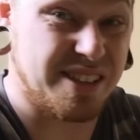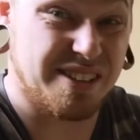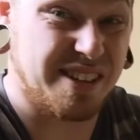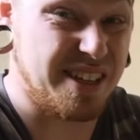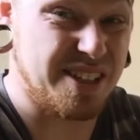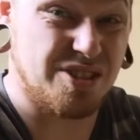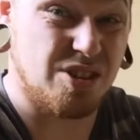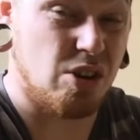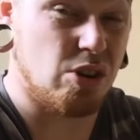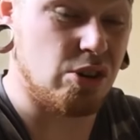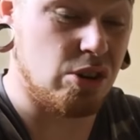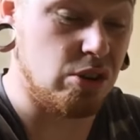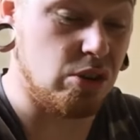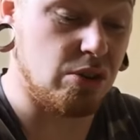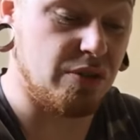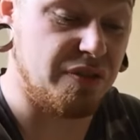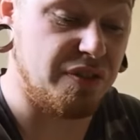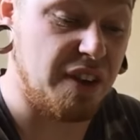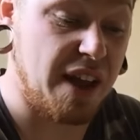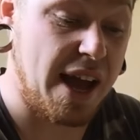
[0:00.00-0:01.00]
it's not going to
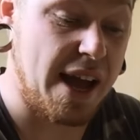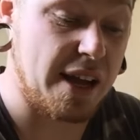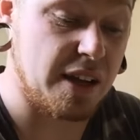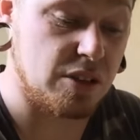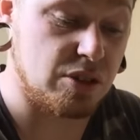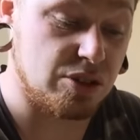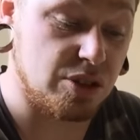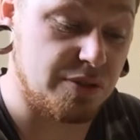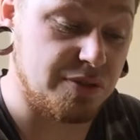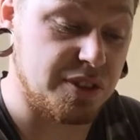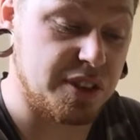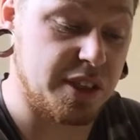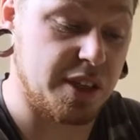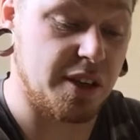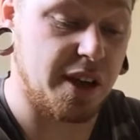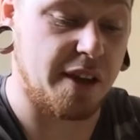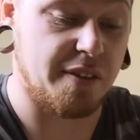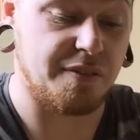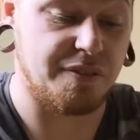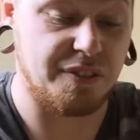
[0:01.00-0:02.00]
look flat because obviously you're
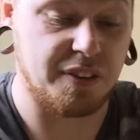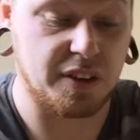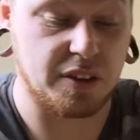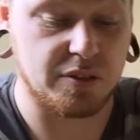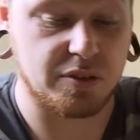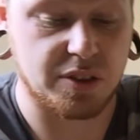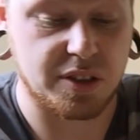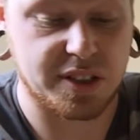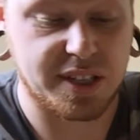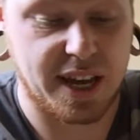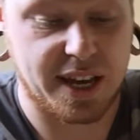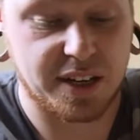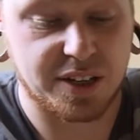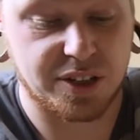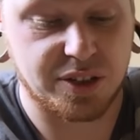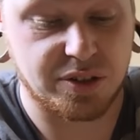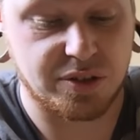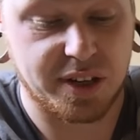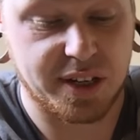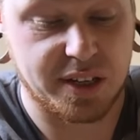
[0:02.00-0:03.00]
getting filler and
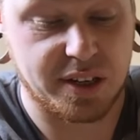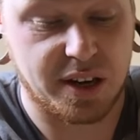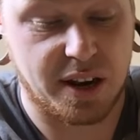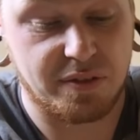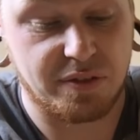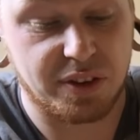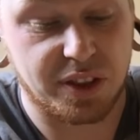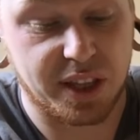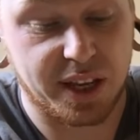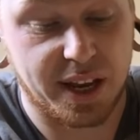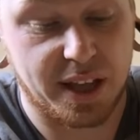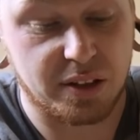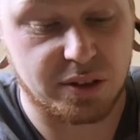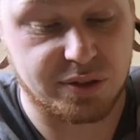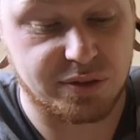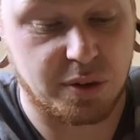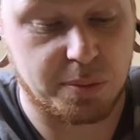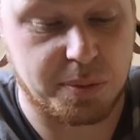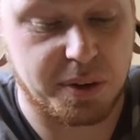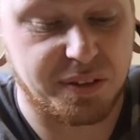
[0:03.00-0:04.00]
texturing and everything else
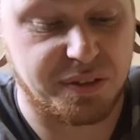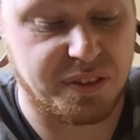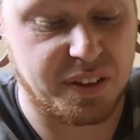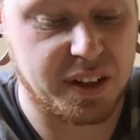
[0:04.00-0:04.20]
from your